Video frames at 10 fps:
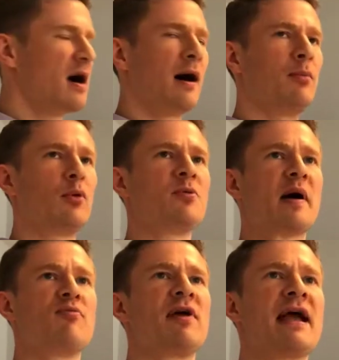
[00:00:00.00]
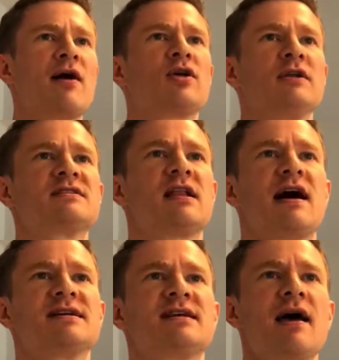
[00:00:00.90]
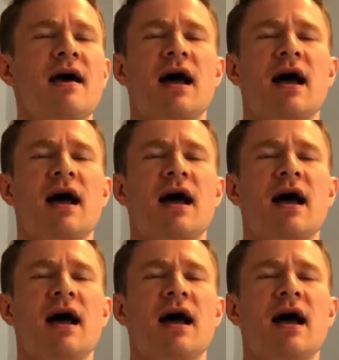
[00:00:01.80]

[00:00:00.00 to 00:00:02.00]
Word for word: Uh, but with my pre-calculus class,